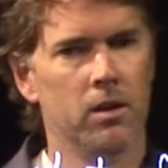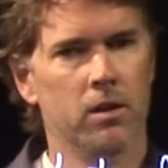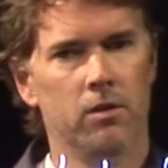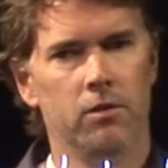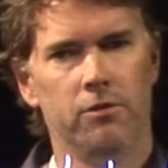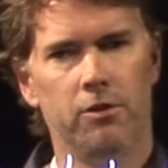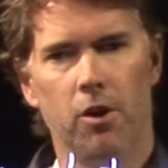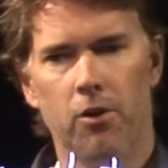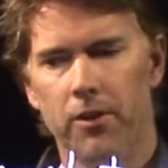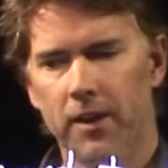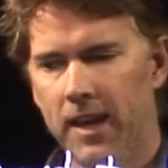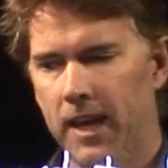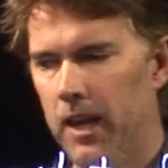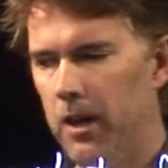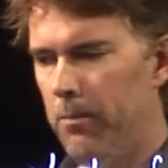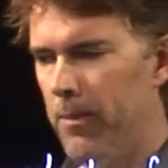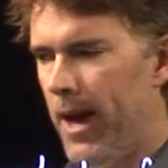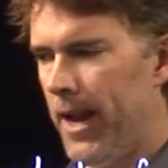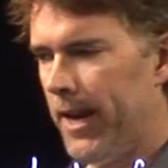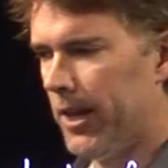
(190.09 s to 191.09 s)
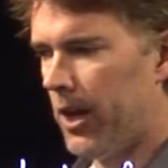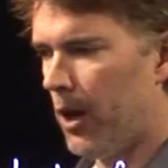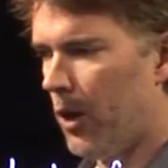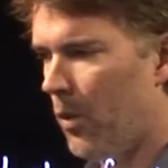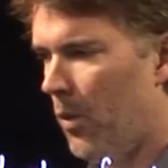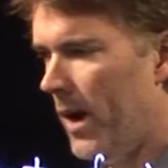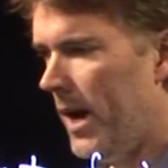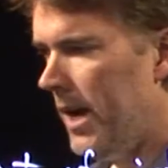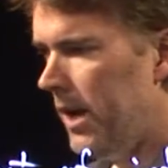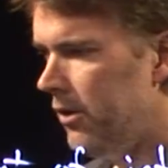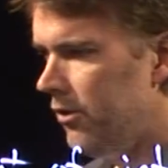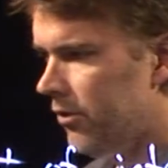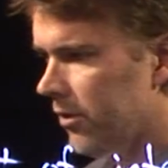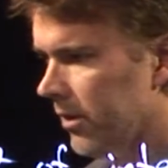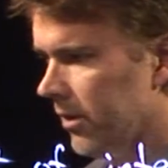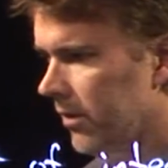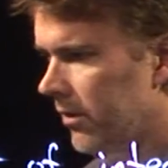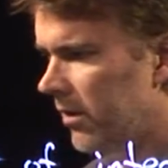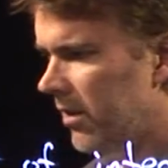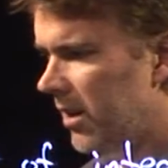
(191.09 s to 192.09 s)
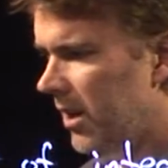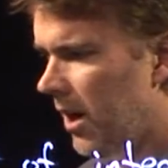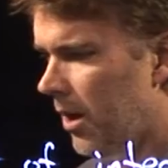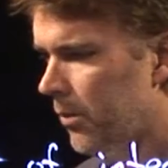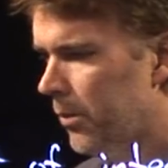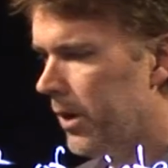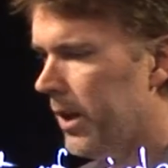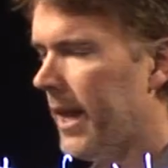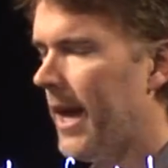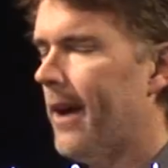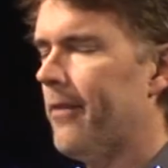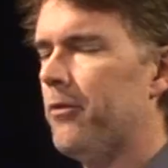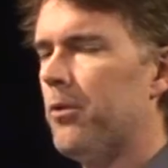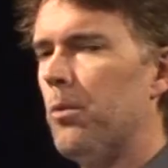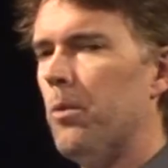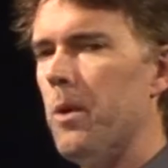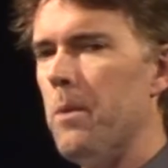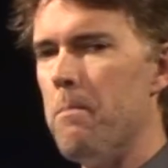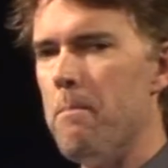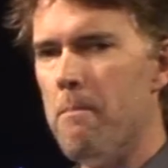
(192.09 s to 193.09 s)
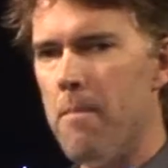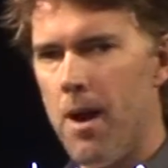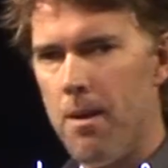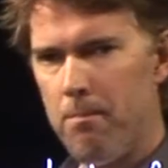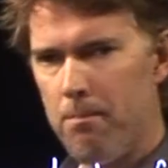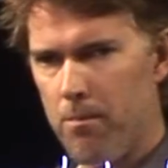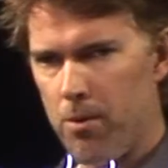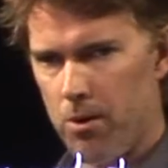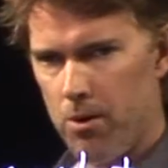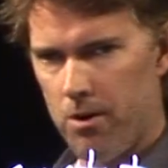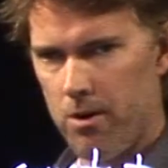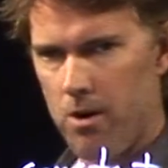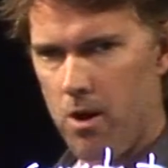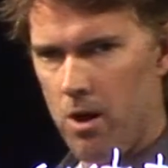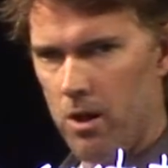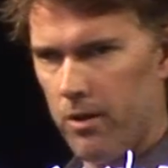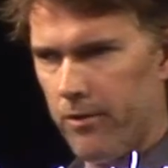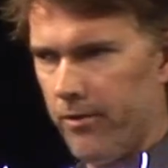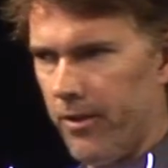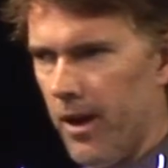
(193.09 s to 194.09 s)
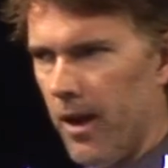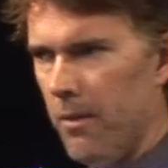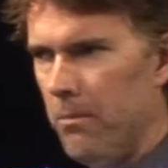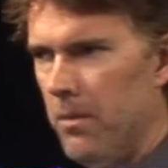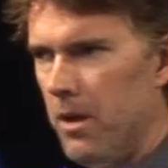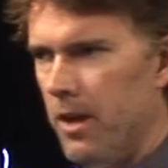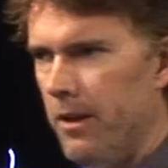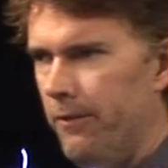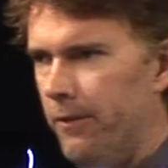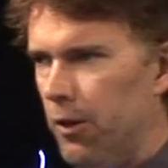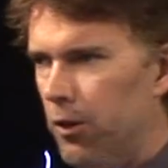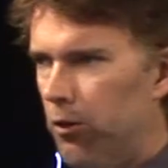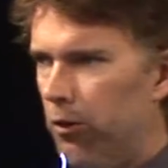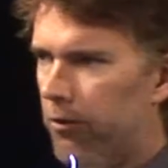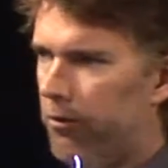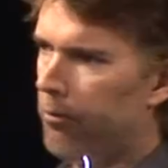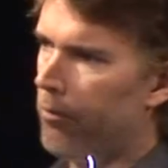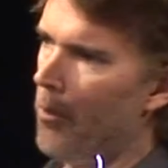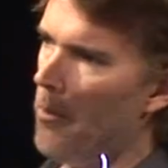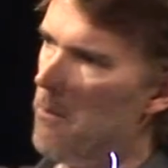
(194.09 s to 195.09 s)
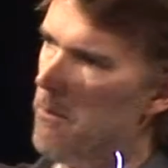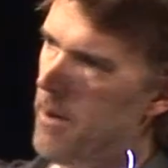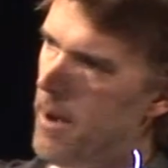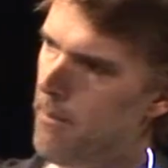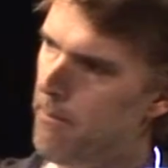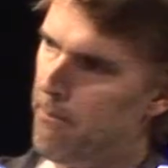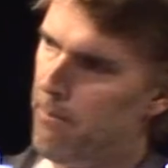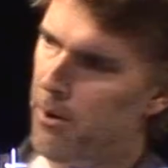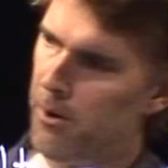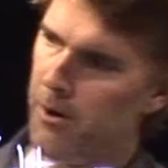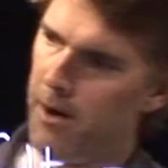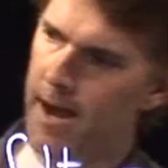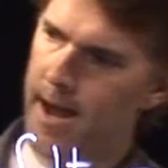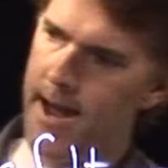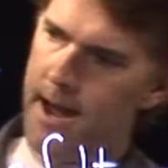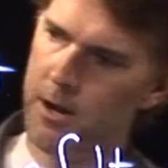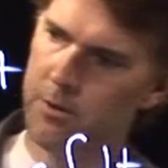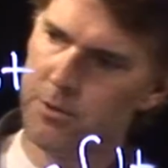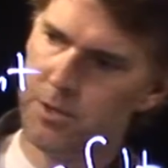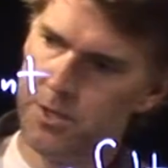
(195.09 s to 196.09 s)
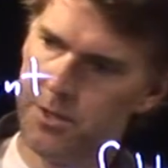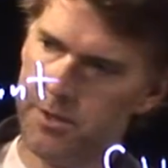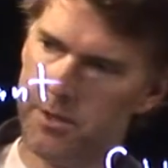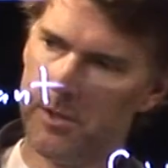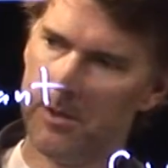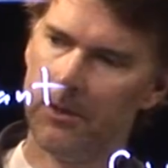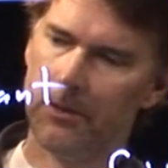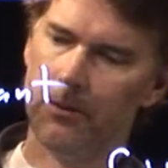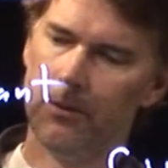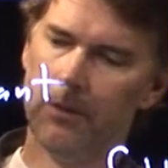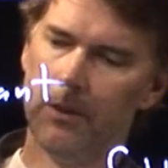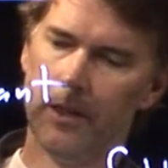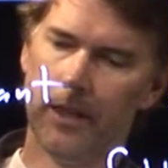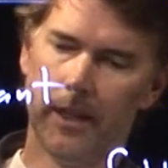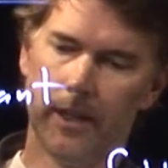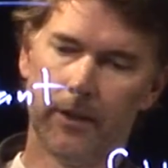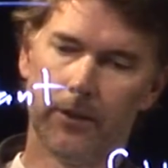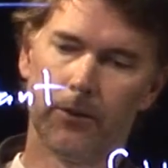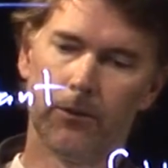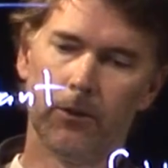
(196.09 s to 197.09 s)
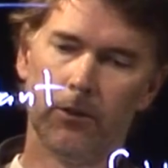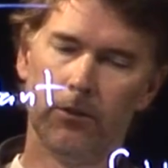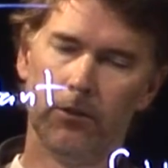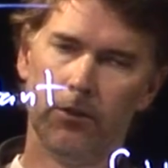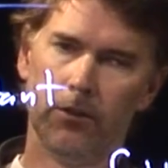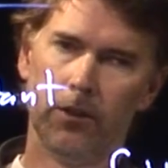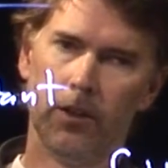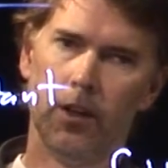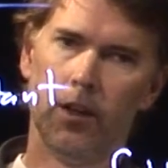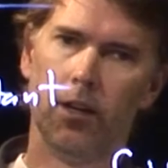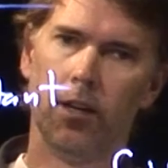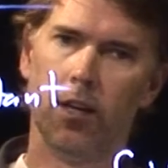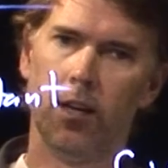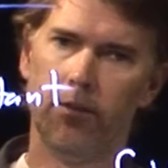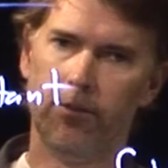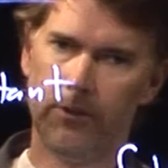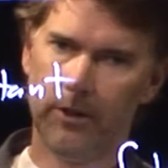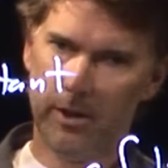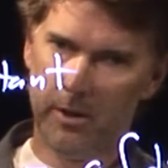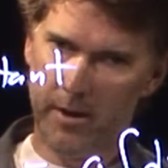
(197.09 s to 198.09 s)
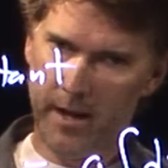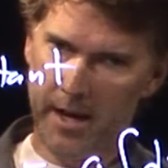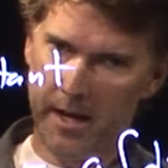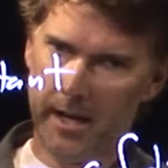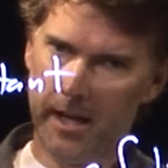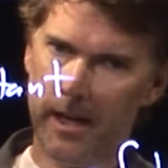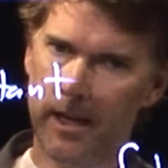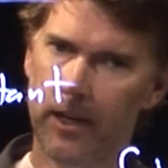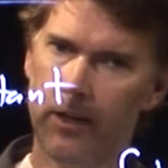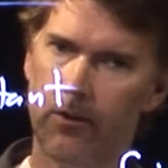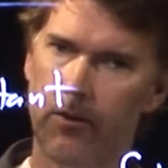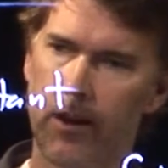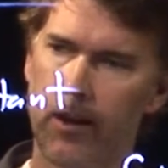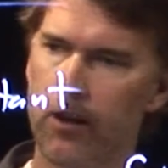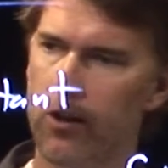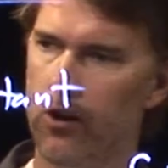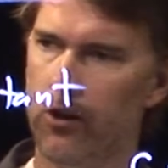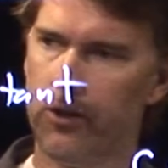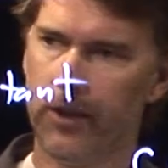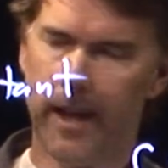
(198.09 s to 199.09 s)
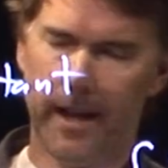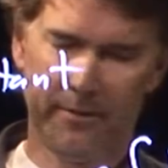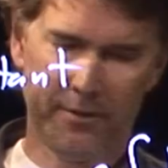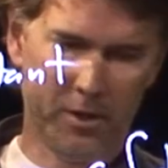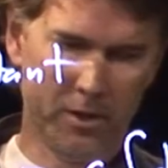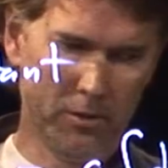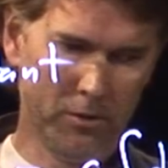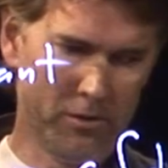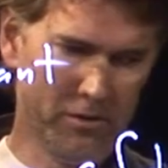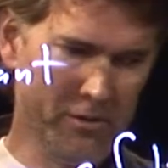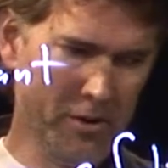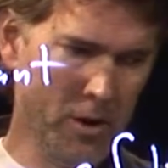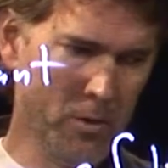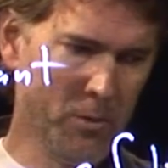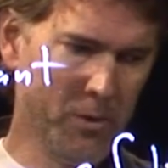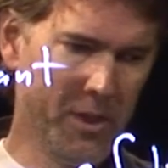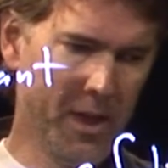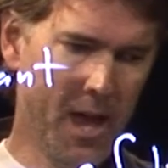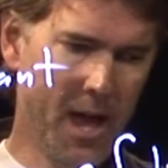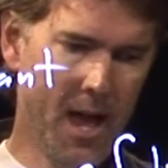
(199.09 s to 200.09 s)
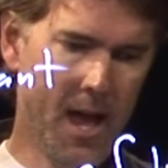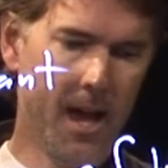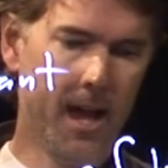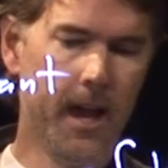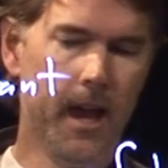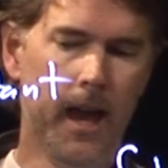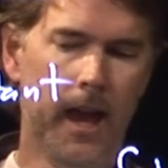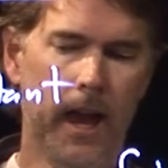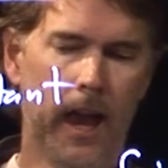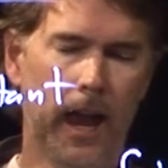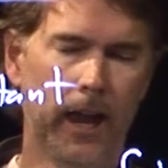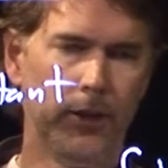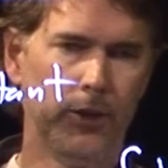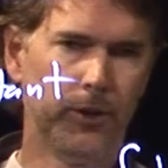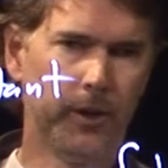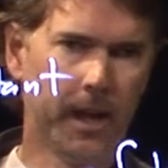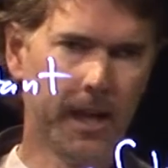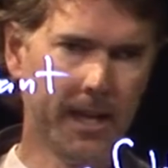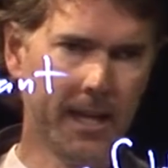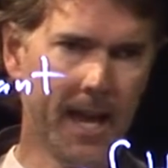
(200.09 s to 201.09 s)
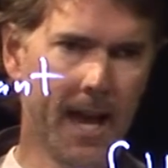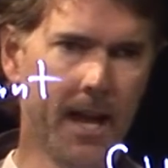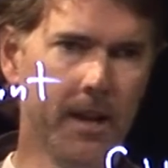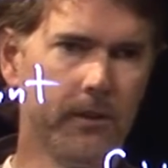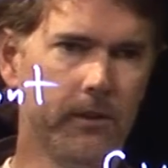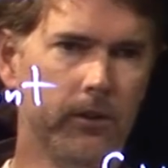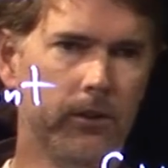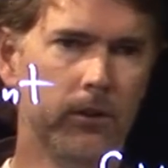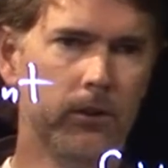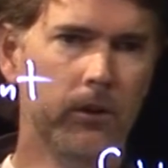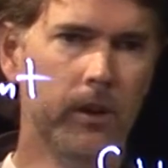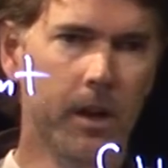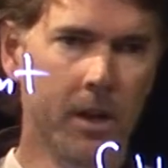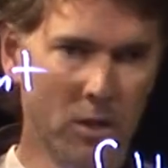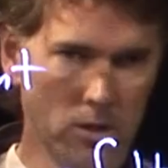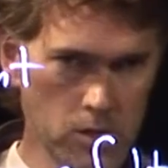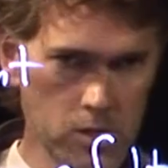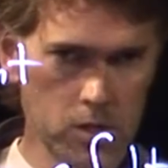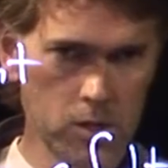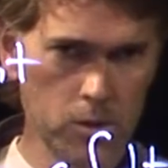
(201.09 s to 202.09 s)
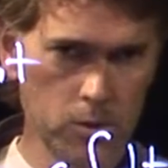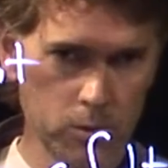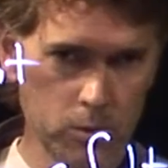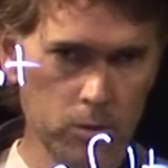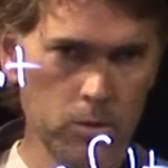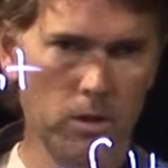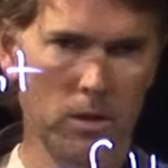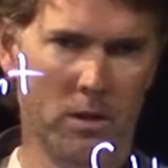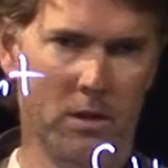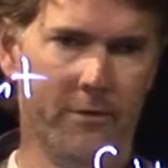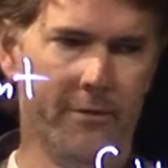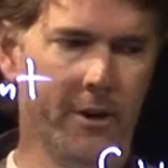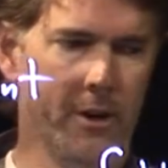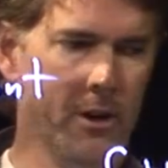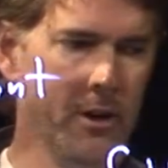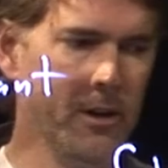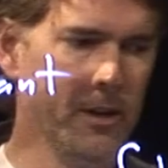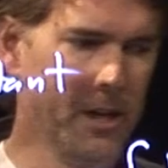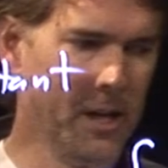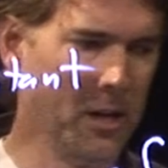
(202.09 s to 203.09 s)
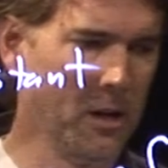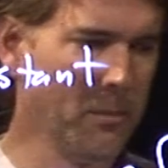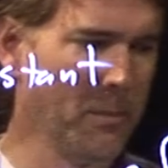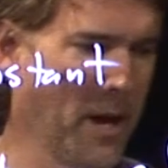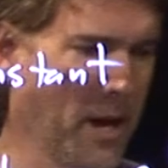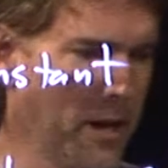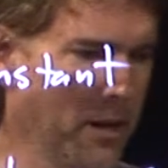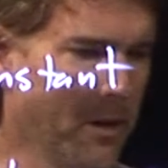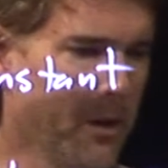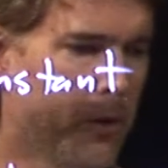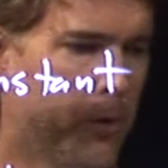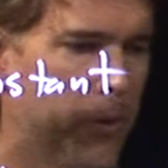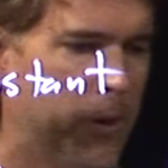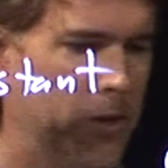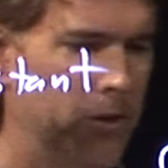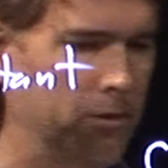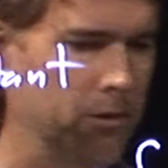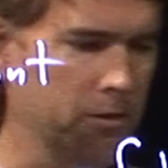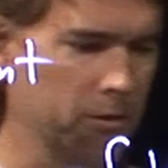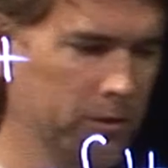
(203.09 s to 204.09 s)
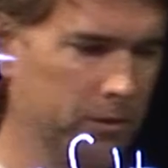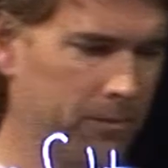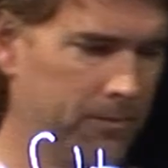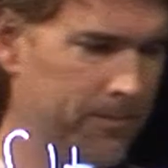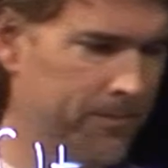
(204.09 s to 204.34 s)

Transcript: So the kinematic equations, you don't really have to remember all of them if you just remember how to do integrals. If you know how to integrate, all you have to do is start with a, and you can get to two of our kinematic equations.